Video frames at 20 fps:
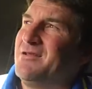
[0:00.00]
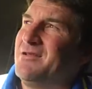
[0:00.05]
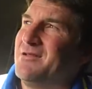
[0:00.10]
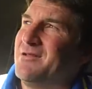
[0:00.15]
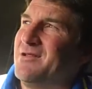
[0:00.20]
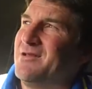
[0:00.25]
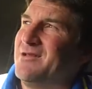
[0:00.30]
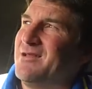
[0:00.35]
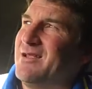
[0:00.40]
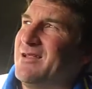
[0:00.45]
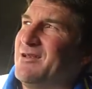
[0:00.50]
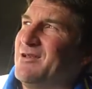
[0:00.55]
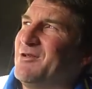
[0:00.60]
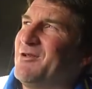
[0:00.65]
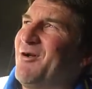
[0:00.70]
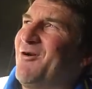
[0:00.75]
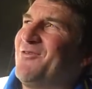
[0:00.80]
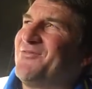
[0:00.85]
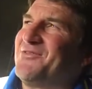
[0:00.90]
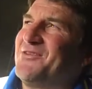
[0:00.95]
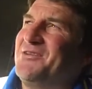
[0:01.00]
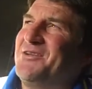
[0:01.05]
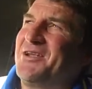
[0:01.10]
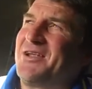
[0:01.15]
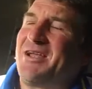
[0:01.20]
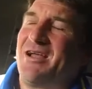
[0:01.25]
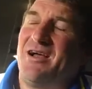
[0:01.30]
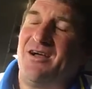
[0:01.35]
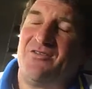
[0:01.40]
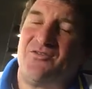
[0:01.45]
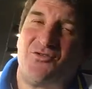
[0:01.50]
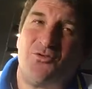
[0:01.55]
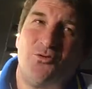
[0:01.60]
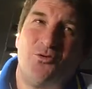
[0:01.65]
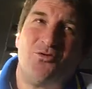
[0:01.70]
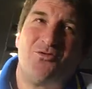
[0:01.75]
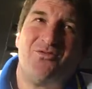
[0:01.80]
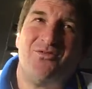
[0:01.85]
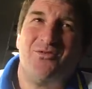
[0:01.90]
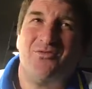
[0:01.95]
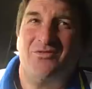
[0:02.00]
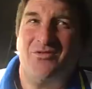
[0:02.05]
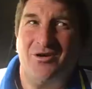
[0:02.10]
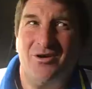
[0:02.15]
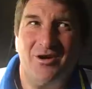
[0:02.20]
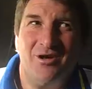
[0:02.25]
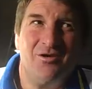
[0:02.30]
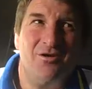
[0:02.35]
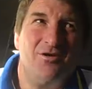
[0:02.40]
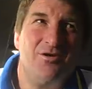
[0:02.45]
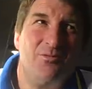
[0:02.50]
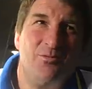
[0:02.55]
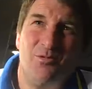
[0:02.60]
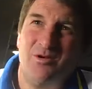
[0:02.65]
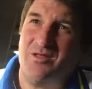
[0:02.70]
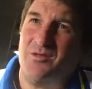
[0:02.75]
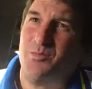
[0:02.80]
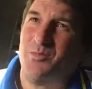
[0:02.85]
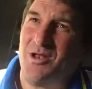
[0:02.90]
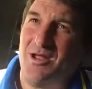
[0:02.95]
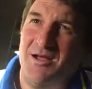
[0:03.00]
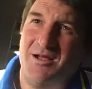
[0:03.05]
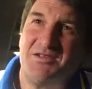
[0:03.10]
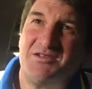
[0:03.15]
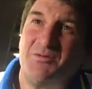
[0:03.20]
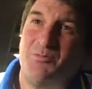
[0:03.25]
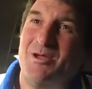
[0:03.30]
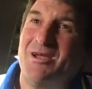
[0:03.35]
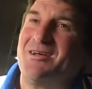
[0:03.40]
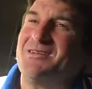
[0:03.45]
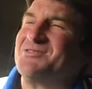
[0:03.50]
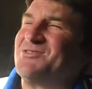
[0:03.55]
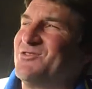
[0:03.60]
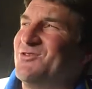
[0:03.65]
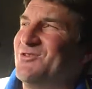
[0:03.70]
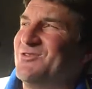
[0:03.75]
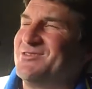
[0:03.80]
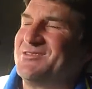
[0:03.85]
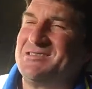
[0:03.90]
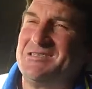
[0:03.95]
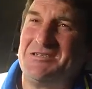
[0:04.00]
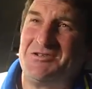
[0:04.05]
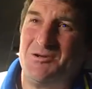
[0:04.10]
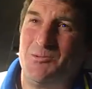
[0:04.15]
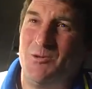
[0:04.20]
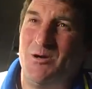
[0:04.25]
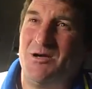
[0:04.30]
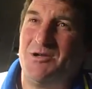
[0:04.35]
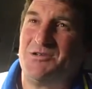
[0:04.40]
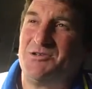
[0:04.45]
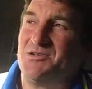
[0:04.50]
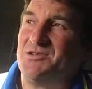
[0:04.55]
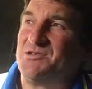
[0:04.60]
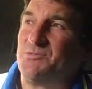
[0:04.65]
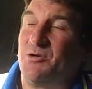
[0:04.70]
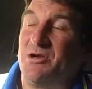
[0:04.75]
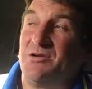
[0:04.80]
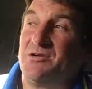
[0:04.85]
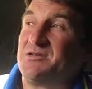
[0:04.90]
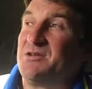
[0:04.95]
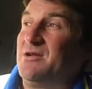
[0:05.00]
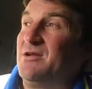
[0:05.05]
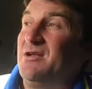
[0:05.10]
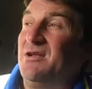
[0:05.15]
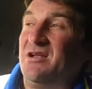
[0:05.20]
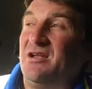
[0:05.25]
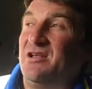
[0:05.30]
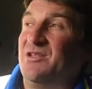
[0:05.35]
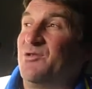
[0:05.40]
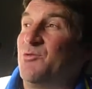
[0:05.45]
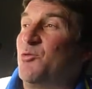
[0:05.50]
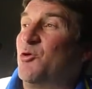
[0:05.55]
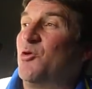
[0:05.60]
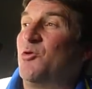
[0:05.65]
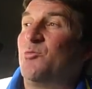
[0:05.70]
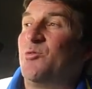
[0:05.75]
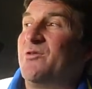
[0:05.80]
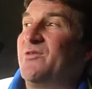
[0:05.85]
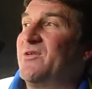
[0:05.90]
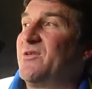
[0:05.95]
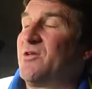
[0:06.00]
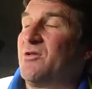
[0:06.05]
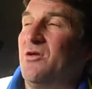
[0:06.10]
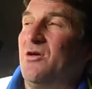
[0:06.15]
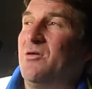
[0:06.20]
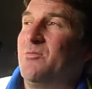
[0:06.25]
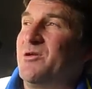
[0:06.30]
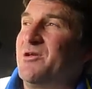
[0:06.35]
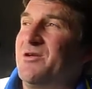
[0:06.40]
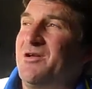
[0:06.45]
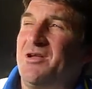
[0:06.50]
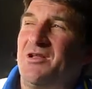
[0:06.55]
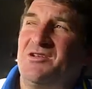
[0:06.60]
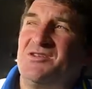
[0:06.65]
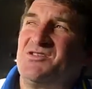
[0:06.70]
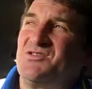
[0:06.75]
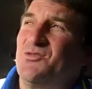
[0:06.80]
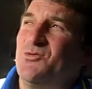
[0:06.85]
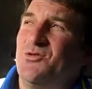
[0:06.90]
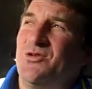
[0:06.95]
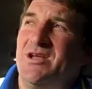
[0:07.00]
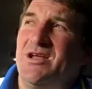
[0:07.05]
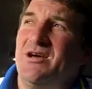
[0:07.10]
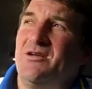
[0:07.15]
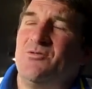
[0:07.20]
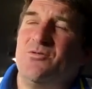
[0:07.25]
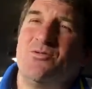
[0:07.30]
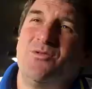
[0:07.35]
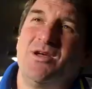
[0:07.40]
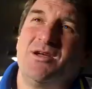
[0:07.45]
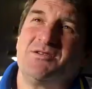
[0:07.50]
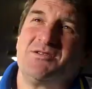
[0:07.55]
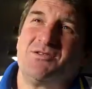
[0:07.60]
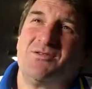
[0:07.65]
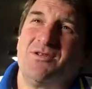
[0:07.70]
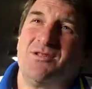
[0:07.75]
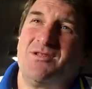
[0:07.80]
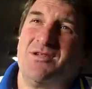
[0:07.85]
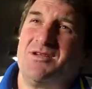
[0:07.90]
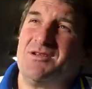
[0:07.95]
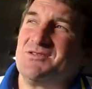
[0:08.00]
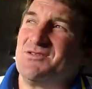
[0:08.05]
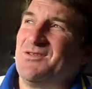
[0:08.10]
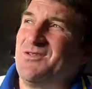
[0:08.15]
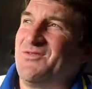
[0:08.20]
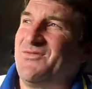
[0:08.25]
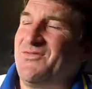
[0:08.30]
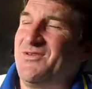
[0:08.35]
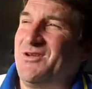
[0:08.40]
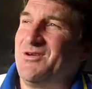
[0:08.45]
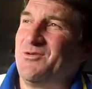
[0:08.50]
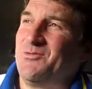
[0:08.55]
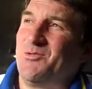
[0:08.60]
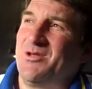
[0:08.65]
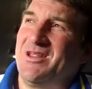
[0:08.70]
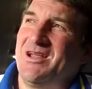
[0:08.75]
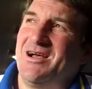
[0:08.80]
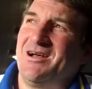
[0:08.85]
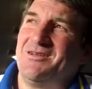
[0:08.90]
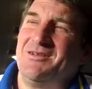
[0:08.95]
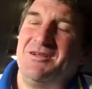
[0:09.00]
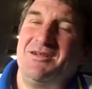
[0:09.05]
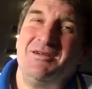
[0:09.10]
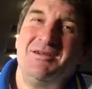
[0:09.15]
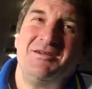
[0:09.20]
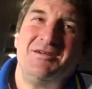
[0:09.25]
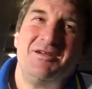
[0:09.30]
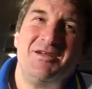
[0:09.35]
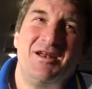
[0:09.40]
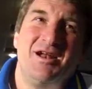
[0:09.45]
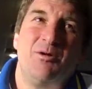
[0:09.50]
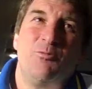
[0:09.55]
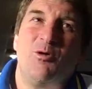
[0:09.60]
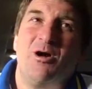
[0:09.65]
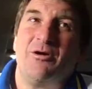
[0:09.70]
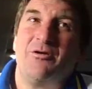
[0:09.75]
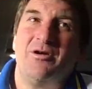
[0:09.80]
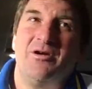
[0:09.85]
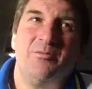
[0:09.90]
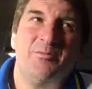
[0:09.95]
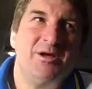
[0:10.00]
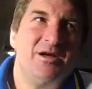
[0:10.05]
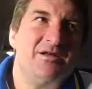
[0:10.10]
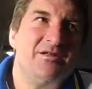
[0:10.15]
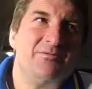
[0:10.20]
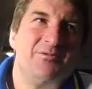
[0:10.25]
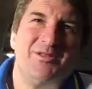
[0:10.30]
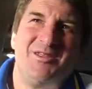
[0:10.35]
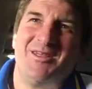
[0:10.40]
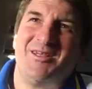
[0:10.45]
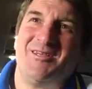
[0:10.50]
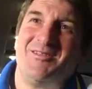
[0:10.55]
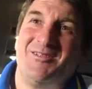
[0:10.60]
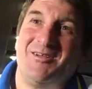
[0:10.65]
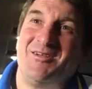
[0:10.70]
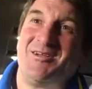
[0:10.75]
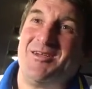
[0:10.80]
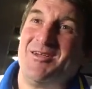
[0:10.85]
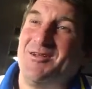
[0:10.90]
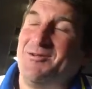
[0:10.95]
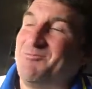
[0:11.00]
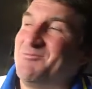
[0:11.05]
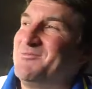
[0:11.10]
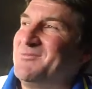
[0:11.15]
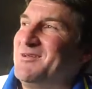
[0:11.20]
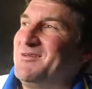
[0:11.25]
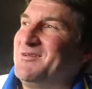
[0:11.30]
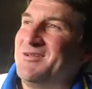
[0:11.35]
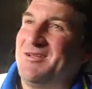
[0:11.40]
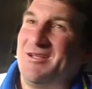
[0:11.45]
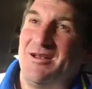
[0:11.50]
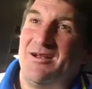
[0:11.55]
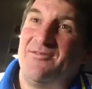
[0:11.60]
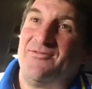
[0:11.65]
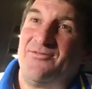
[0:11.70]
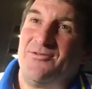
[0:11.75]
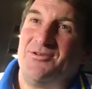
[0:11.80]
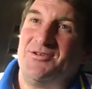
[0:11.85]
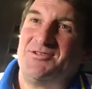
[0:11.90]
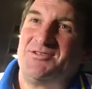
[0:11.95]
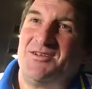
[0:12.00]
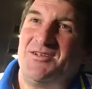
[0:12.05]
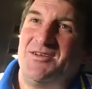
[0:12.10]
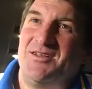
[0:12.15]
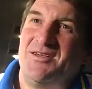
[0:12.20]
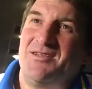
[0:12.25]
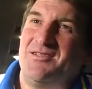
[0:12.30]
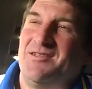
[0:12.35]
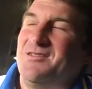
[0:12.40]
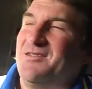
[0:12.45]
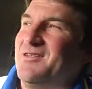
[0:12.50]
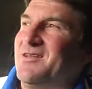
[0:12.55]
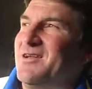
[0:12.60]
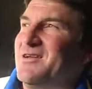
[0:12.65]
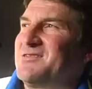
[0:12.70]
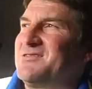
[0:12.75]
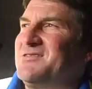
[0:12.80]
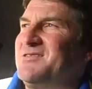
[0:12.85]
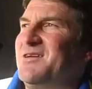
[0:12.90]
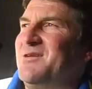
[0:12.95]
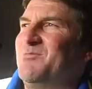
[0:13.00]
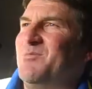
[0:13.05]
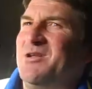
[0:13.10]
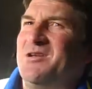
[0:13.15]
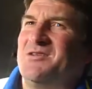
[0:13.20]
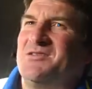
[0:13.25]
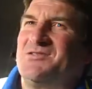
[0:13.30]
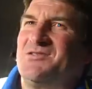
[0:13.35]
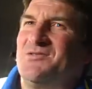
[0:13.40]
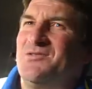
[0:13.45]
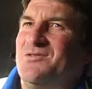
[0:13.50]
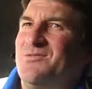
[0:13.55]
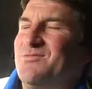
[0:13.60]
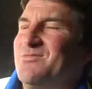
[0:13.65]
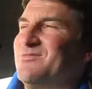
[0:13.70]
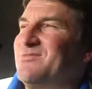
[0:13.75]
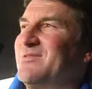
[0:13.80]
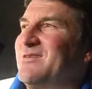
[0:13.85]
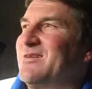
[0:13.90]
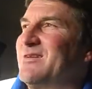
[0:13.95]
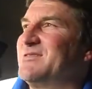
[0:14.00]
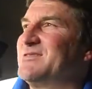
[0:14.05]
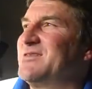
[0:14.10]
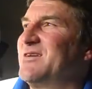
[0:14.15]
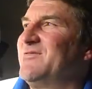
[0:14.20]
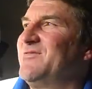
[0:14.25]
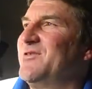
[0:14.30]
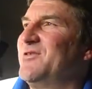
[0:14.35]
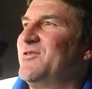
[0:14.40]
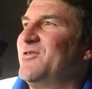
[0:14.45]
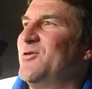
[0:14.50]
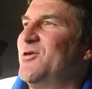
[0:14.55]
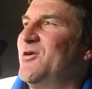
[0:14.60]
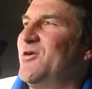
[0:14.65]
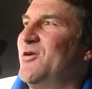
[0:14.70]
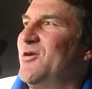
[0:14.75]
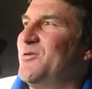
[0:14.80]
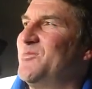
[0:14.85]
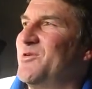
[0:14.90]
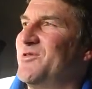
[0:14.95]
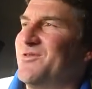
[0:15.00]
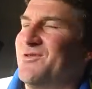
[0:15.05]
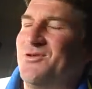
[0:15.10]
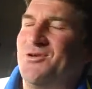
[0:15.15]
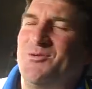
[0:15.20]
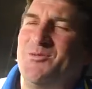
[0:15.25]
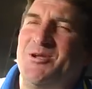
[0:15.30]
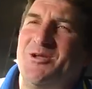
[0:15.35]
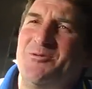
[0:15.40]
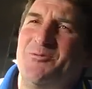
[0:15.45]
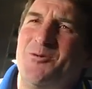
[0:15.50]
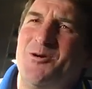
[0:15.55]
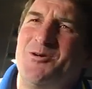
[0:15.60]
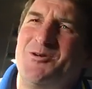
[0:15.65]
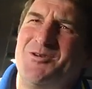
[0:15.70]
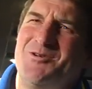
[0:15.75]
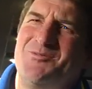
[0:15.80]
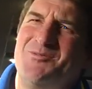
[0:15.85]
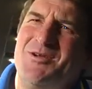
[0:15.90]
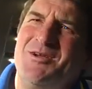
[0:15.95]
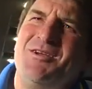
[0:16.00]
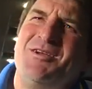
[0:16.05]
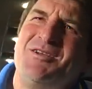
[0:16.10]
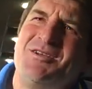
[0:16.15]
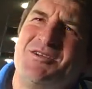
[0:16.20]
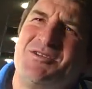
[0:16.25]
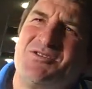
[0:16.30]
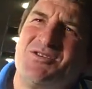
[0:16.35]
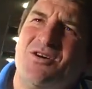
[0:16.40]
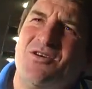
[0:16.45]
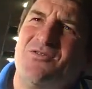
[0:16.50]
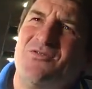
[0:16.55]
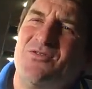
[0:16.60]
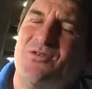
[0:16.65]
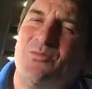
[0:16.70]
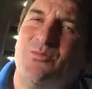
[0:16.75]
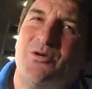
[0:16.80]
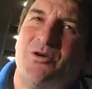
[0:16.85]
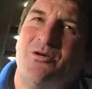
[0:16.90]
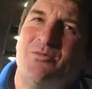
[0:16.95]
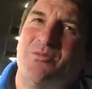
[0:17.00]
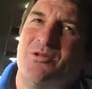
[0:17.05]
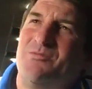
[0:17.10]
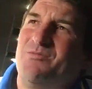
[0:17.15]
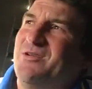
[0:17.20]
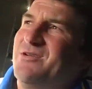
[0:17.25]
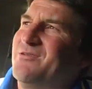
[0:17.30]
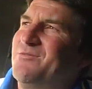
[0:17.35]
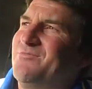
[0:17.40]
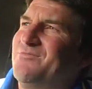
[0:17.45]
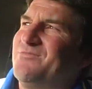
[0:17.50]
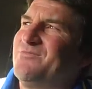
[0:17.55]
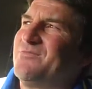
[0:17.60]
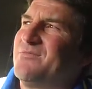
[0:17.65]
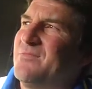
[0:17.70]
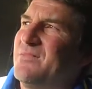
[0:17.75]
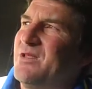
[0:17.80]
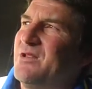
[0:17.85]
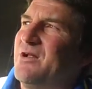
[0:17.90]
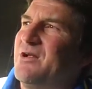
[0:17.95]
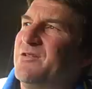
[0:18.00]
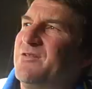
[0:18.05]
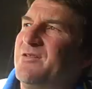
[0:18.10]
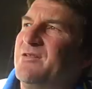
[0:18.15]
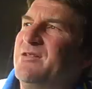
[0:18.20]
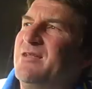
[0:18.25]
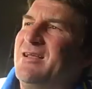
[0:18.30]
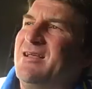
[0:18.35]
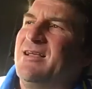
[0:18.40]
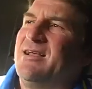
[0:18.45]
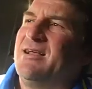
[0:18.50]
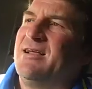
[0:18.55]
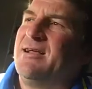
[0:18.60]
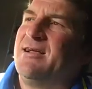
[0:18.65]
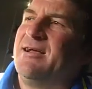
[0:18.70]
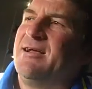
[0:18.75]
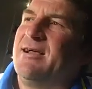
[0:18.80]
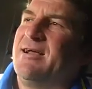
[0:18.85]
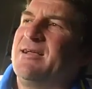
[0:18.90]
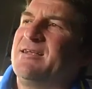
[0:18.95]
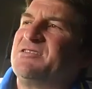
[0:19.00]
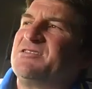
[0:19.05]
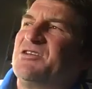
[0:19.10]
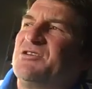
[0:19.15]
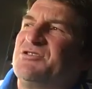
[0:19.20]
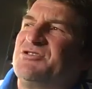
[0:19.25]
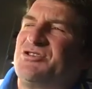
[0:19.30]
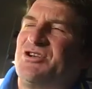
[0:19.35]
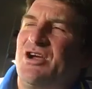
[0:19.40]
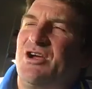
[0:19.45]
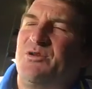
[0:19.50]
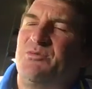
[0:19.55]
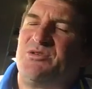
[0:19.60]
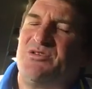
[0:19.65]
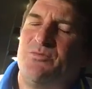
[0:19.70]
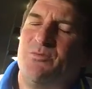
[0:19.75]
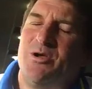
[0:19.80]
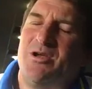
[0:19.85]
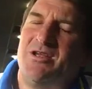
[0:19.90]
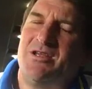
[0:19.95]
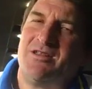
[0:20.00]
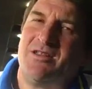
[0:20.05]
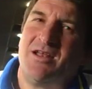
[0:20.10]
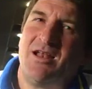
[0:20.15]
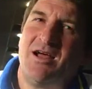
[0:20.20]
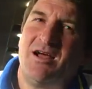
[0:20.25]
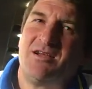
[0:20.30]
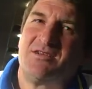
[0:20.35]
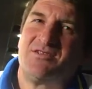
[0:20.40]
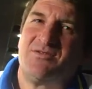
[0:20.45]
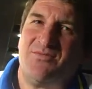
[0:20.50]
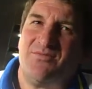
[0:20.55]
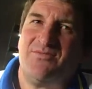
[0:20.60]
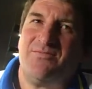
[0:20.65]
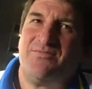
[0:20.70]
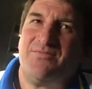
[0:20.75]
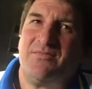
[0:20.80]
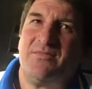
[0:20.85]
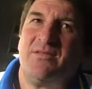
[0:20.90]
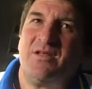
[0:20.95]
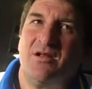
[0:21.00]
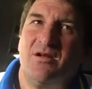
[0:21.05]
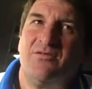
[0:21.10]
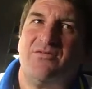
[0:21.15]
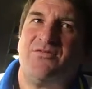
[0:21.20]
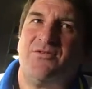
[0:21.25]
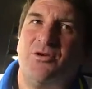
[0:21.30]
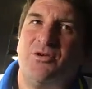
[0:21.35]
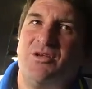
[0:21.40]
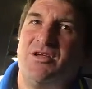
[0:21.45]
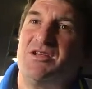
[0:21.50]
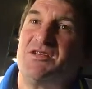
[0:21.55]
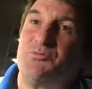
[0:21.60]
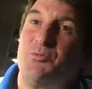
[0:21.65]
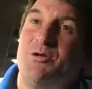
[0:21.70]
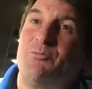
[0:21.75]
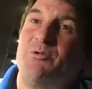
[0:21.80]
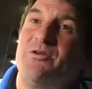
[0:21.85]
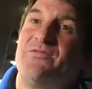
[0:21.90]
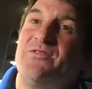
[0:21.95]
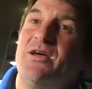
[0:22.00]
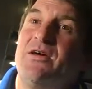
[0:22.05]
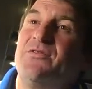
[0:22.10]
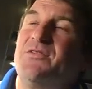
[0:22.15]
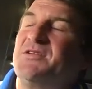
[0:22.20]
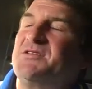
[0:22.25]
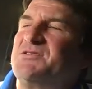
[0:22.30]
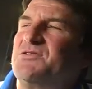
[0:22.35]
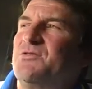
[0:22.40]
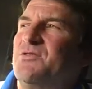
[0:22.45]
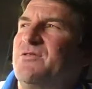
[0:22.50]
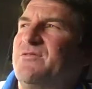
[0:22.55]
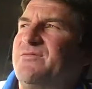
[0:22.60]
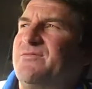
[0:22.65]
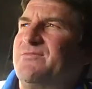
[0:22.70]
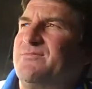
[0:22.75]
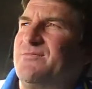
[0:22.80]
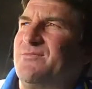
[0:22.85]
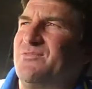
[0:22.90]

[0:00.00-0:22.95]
yeah, and often you can't talk for very long with the players about certain situations, whereas in the warm weather climate, you can sort out all those sort of things on the field without, you know, worrying about that they're going to, you know, freeze to death in the next 10 minutes or suffer hypothermia while you're solving a problem. You know, it's shown to me in the last, you know, few years when we've done this sort of